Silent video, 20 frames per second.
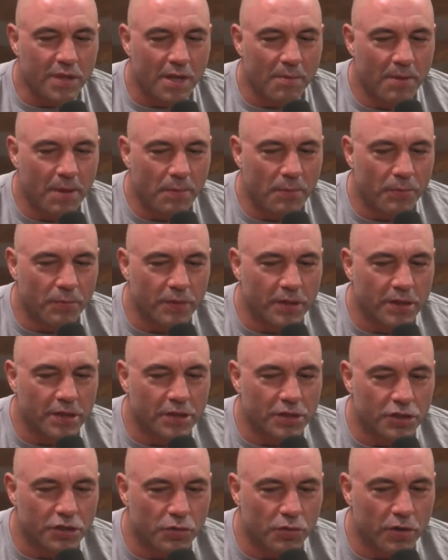People really
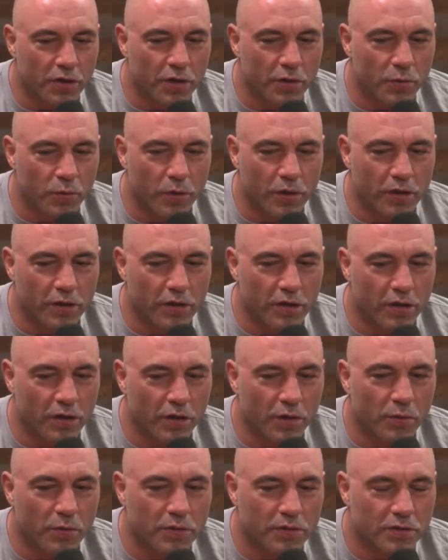enjoy you when they're the
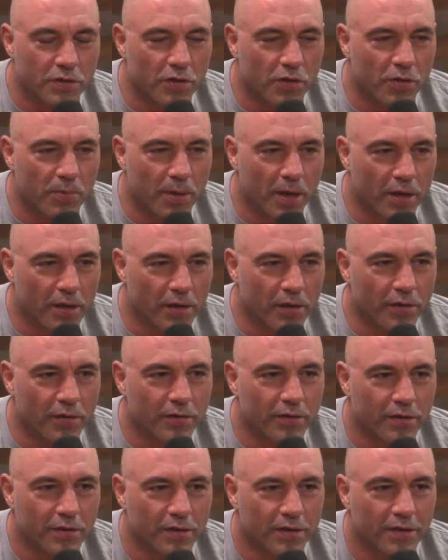only ones who know about you.
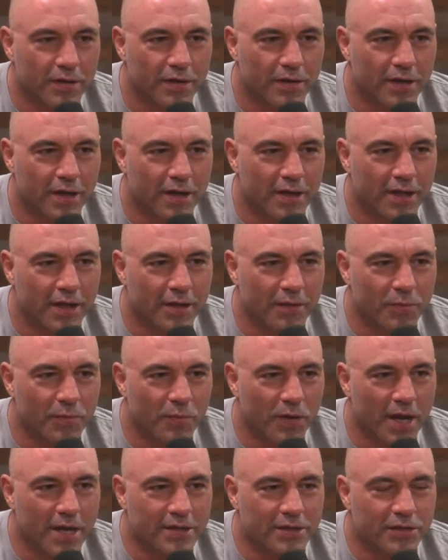And then
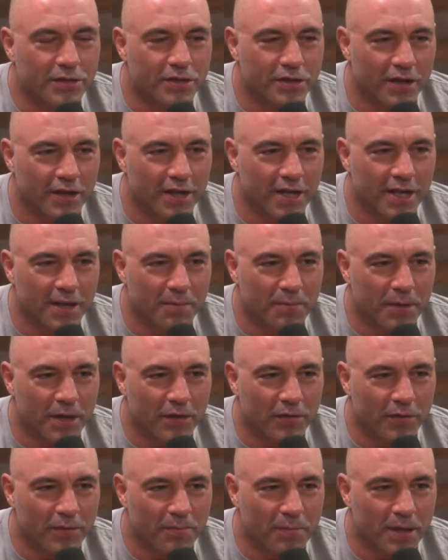as you start getting
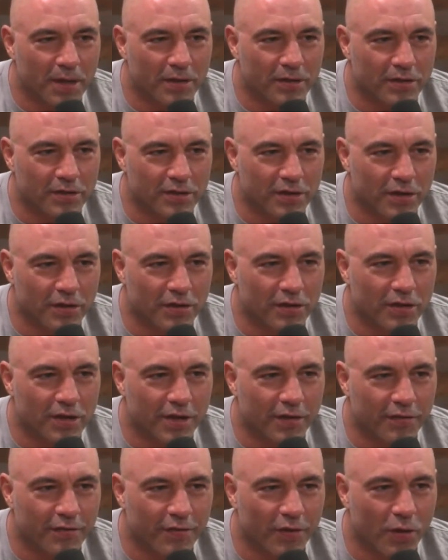bigger and bigger, they start
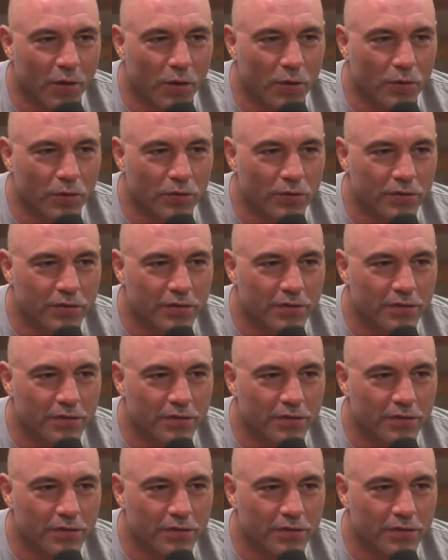looking for holes.